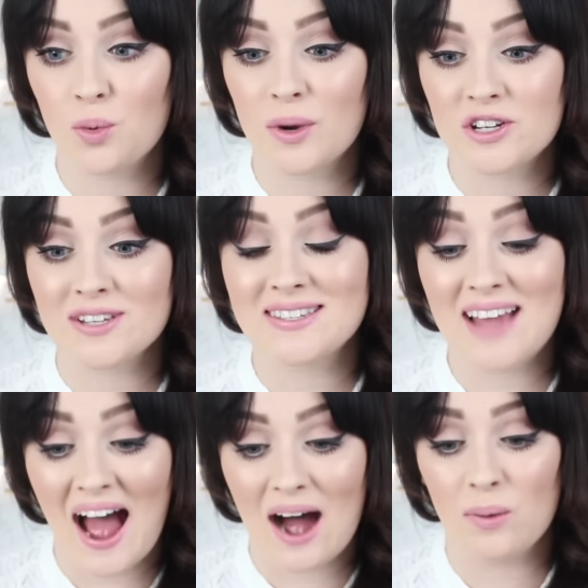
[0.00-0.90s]
which is
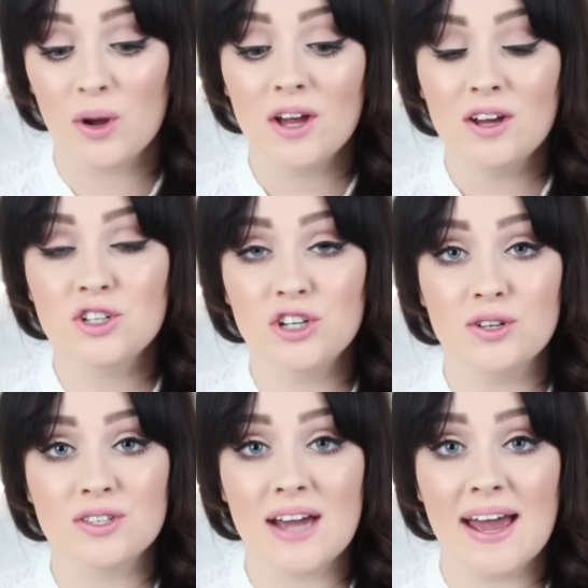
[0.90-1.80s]
now
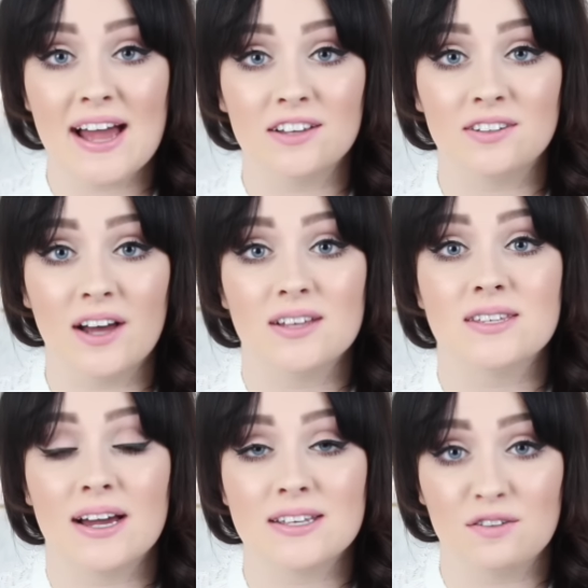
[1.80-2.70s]
Tuesday and
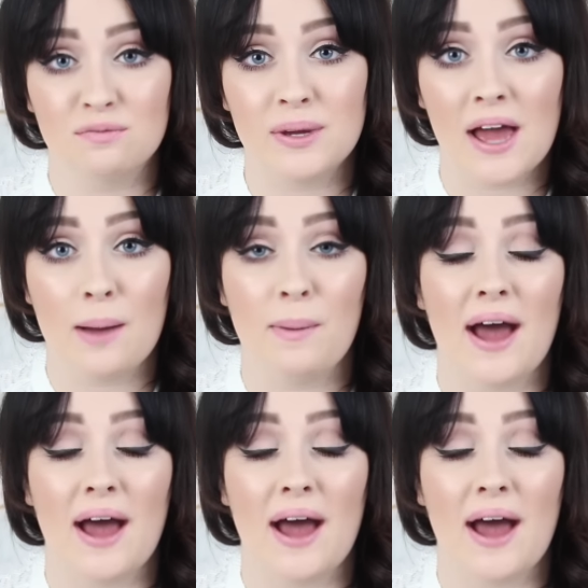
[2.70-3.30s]
Thursday at seven p m